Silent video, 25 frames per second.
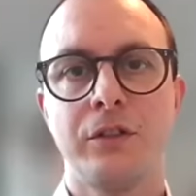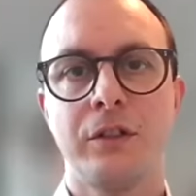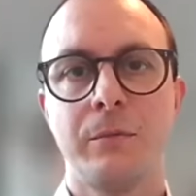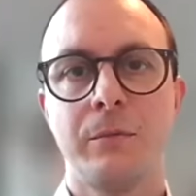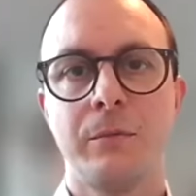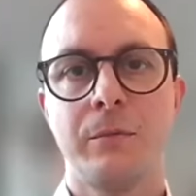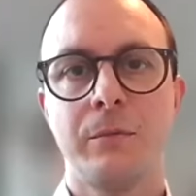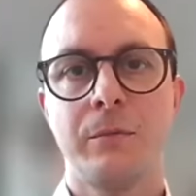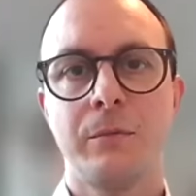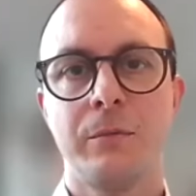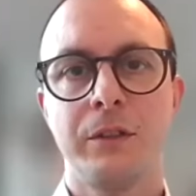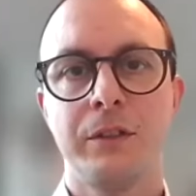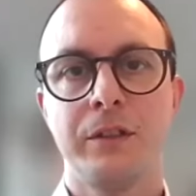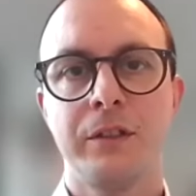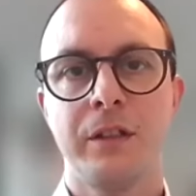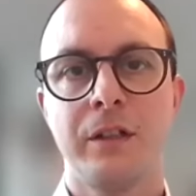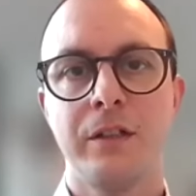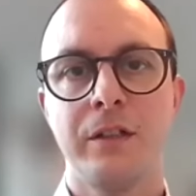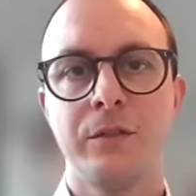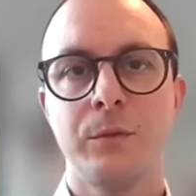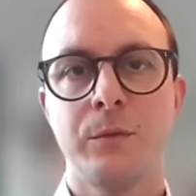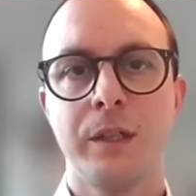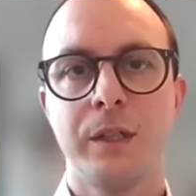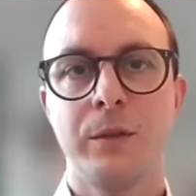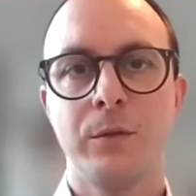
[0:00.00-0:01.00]
term
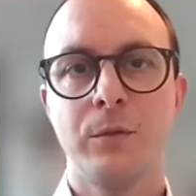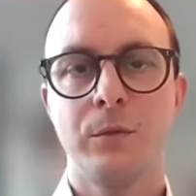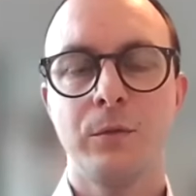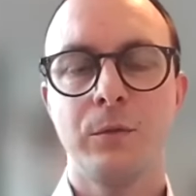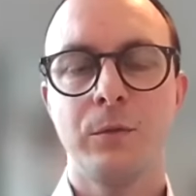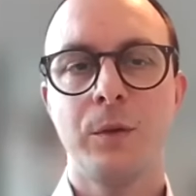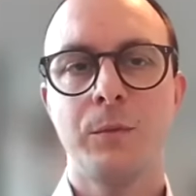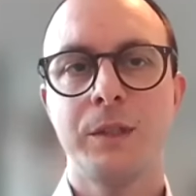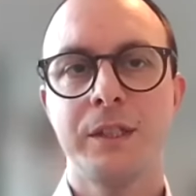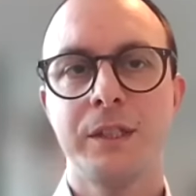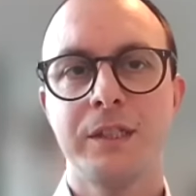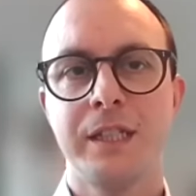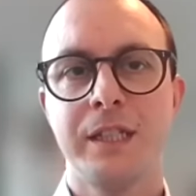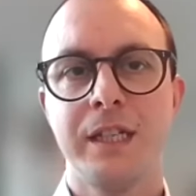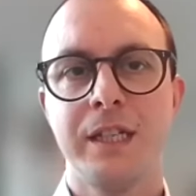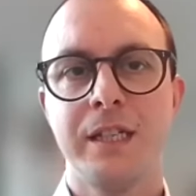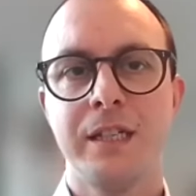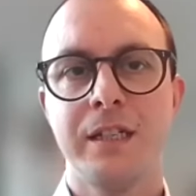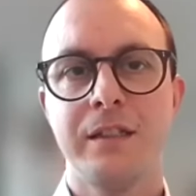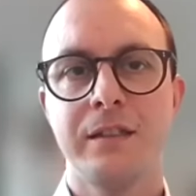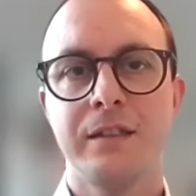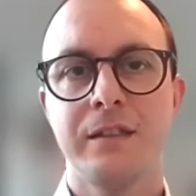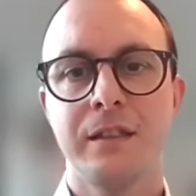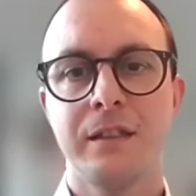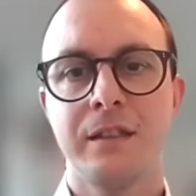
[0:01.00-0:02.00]
returns, what we're seeing
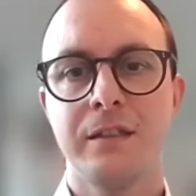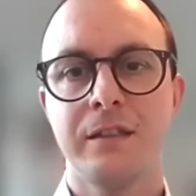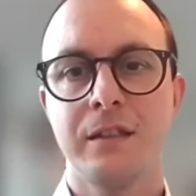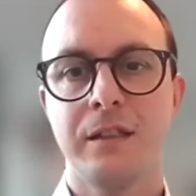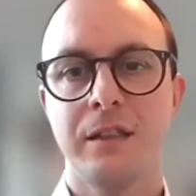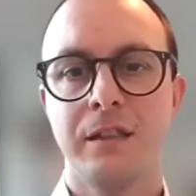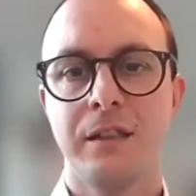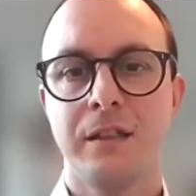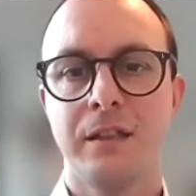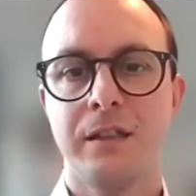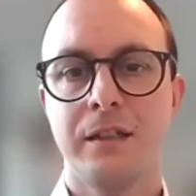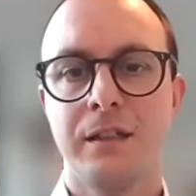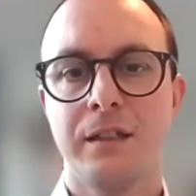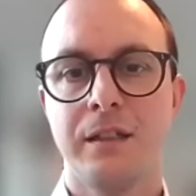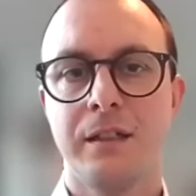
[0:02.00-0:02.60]
is that